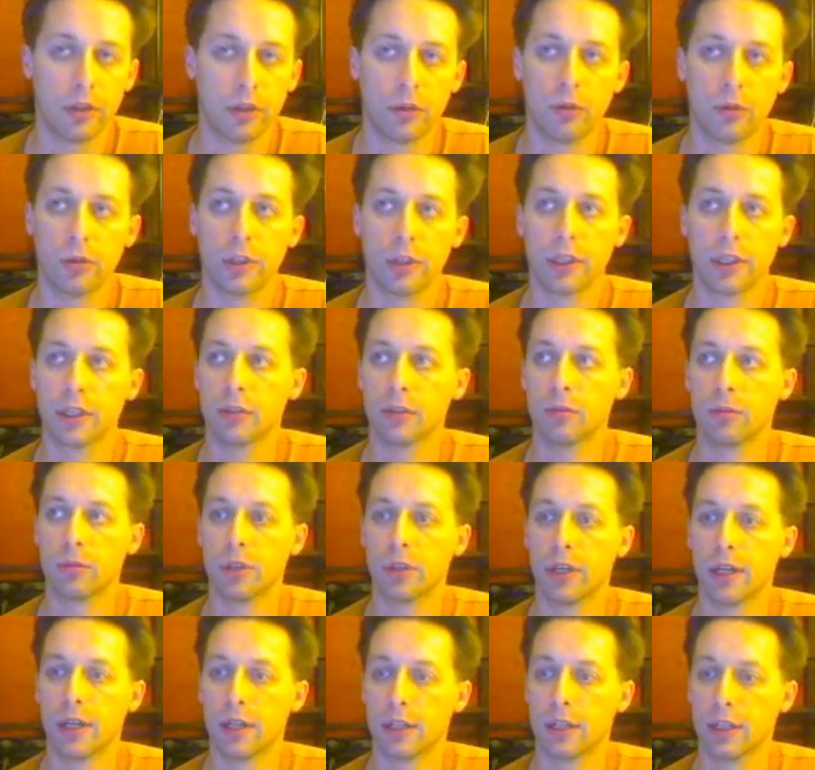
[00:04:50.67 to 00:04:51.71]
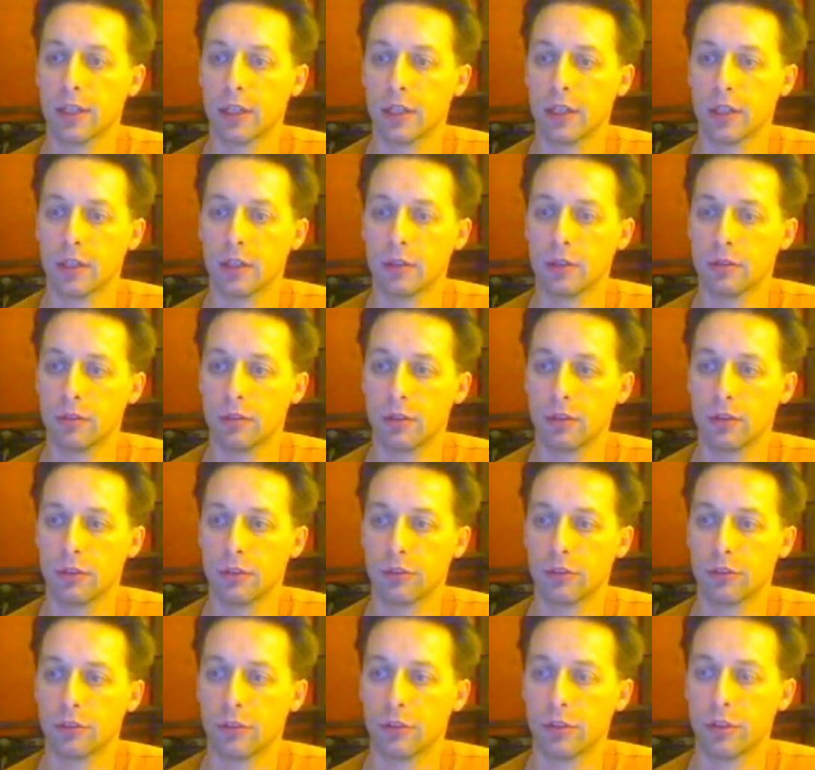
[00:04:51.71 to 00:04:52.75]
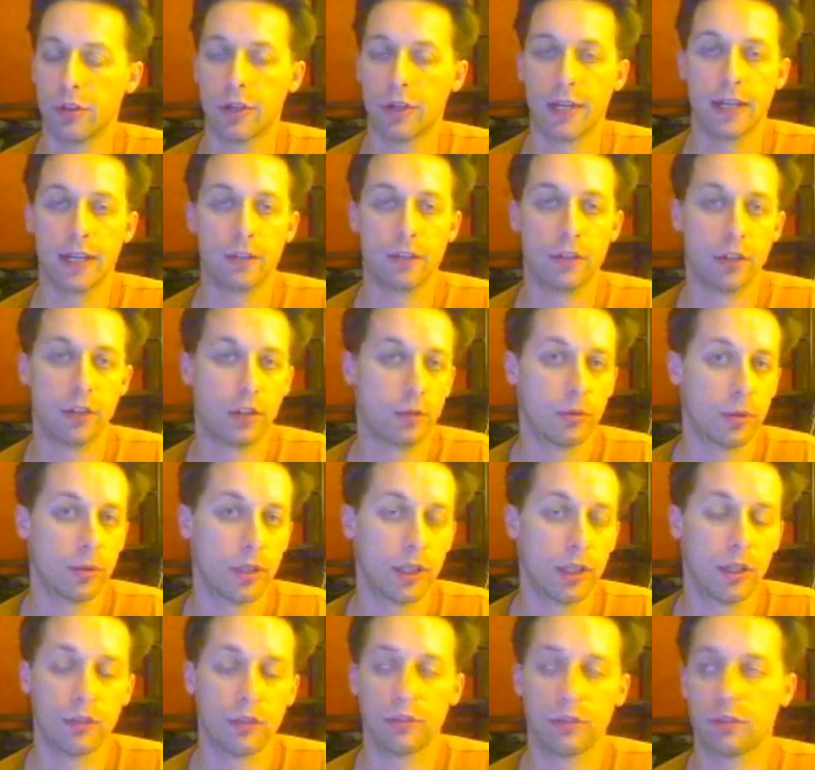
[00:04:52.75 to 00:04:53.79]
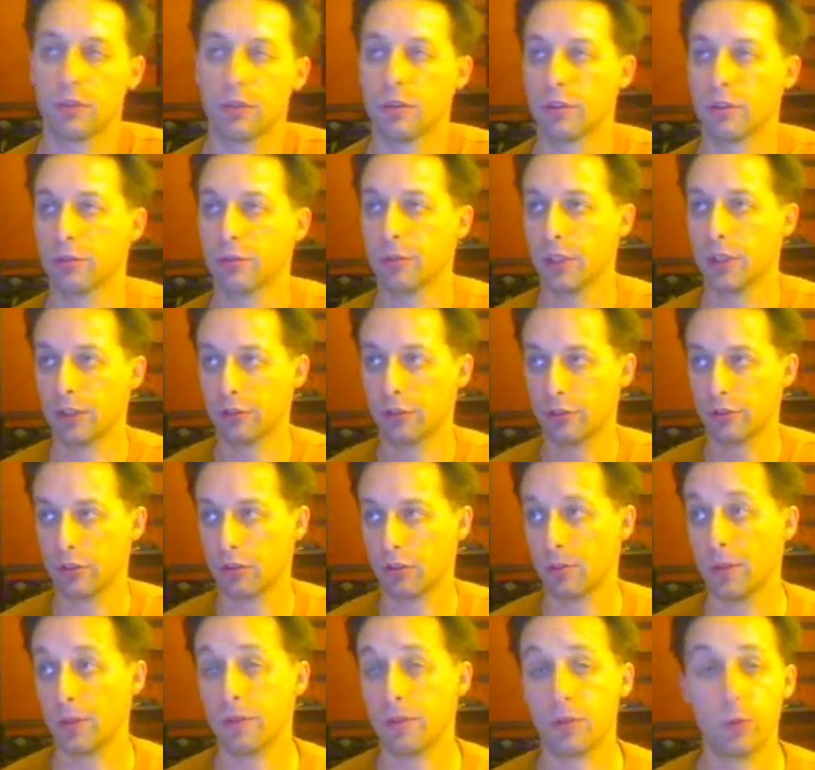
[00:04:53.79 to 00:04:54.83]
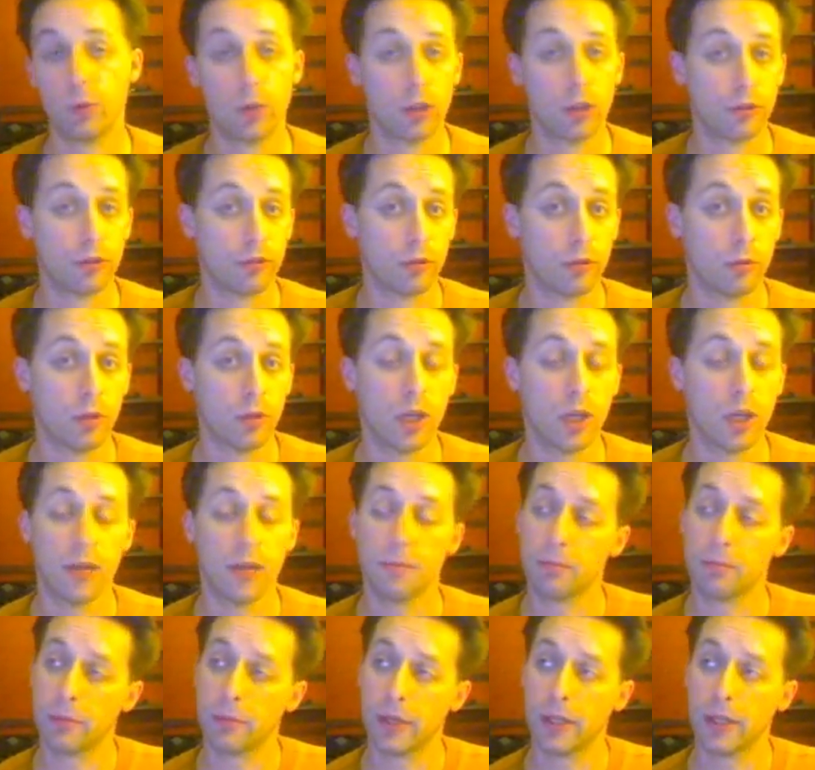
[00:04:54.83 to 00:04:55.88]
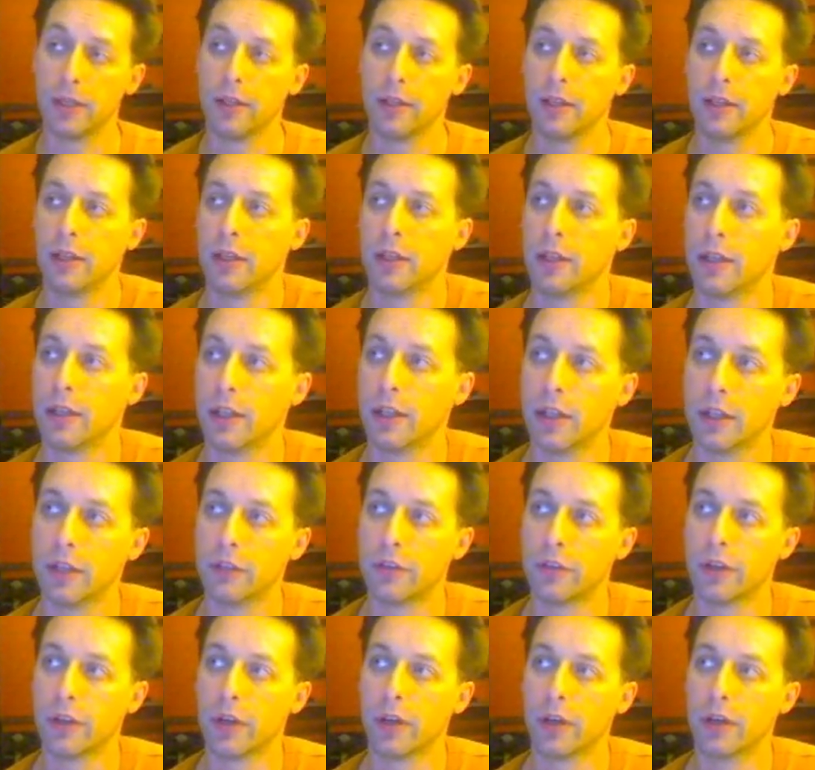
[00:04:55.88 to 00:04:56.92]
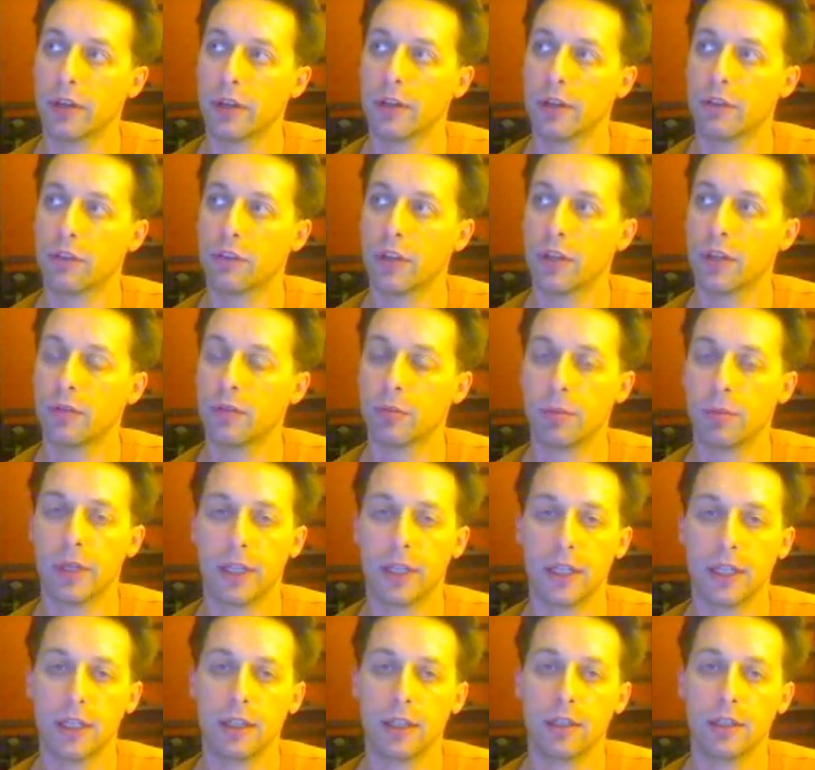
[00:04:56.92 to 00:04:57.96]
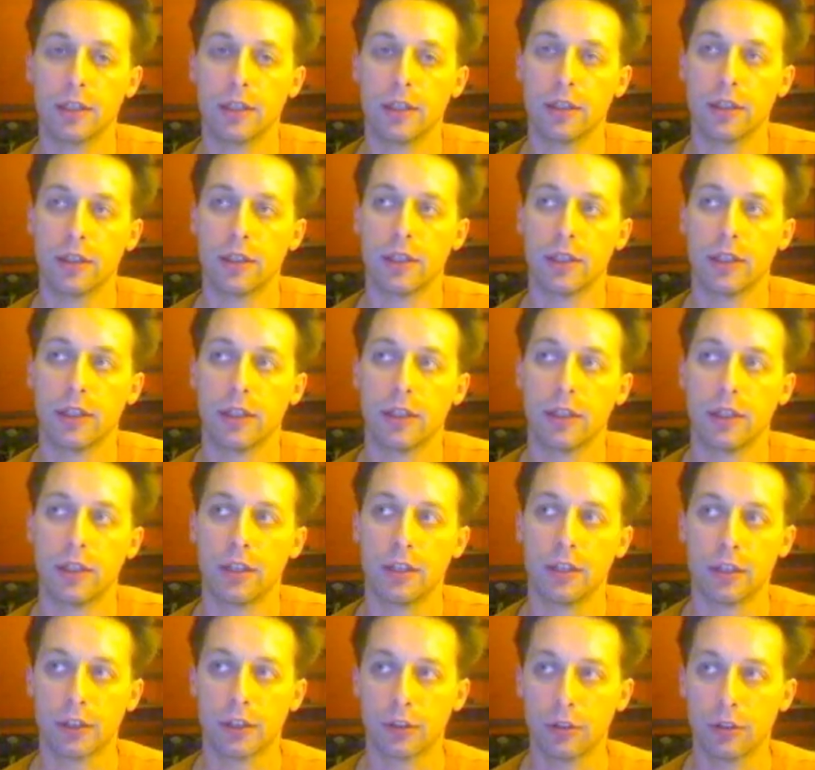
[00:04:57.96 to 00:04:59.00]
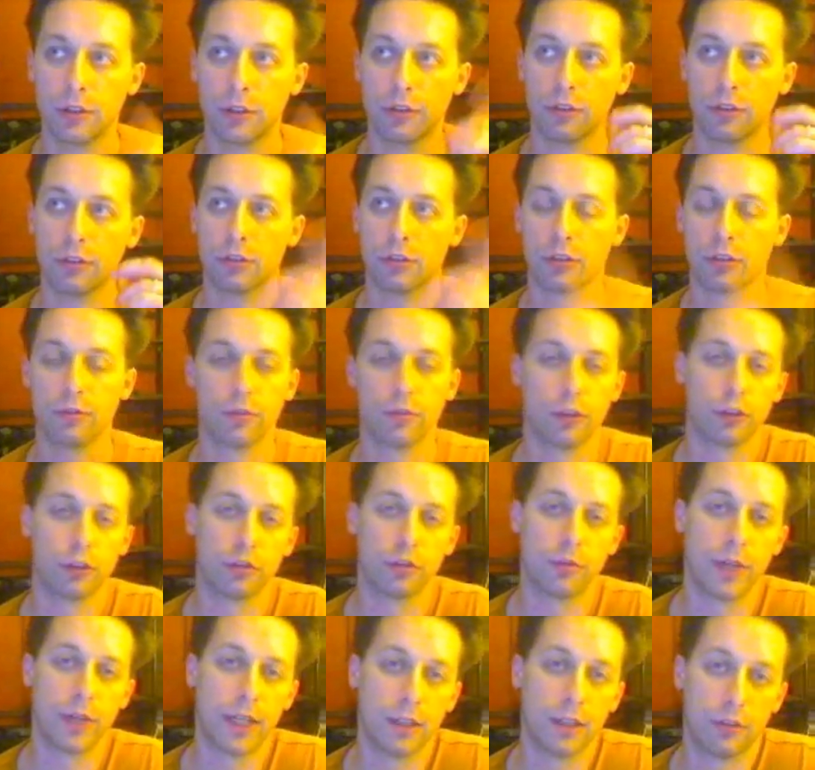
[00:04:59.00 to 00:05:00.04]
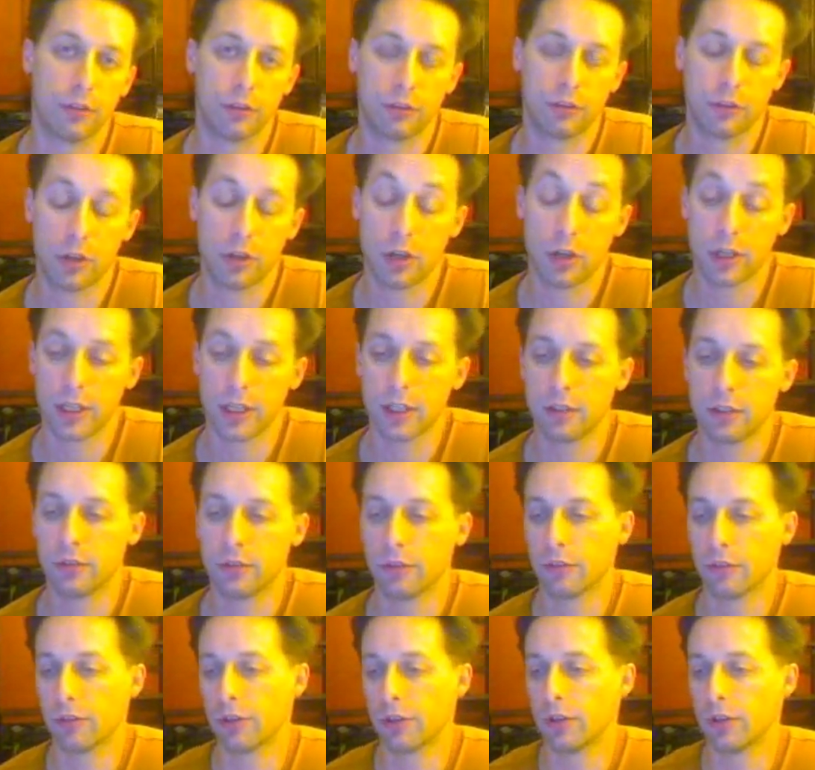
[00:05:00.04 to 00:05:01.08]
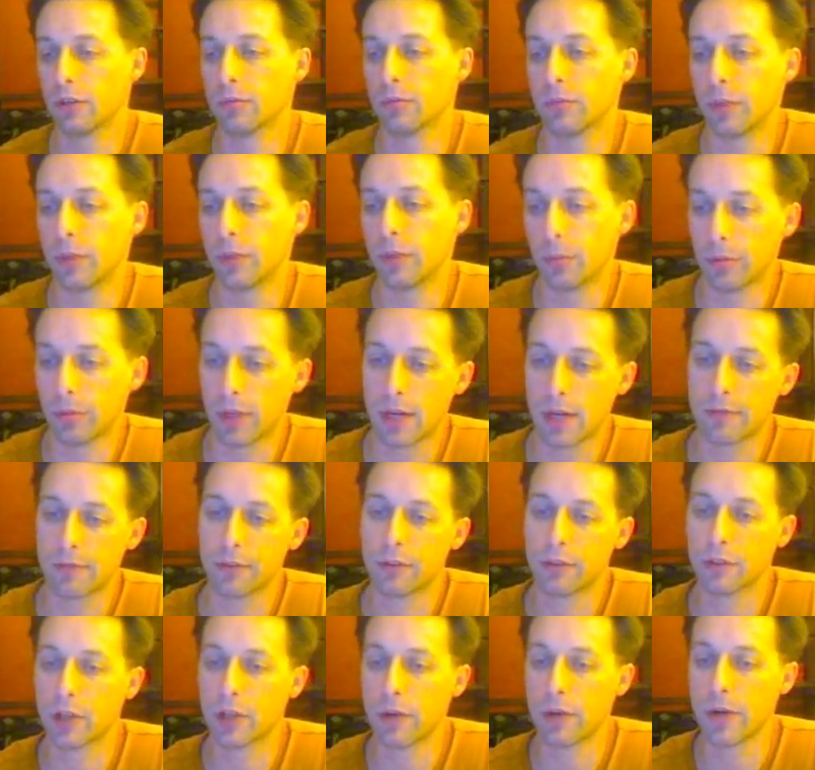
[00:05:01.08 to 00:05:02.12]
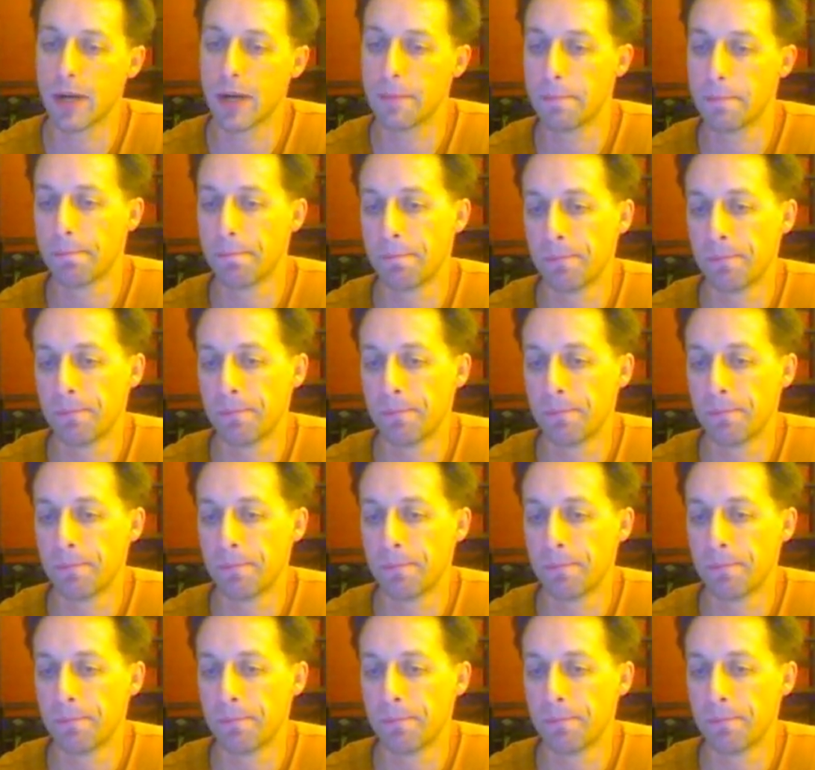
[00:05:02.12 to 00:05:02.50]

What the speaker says: Oregon, we're not gonna show your ads anywhere else. Of course, we can show them everywhere if you want, but it saves money and increases your conversion rate to target it, so your profits go up.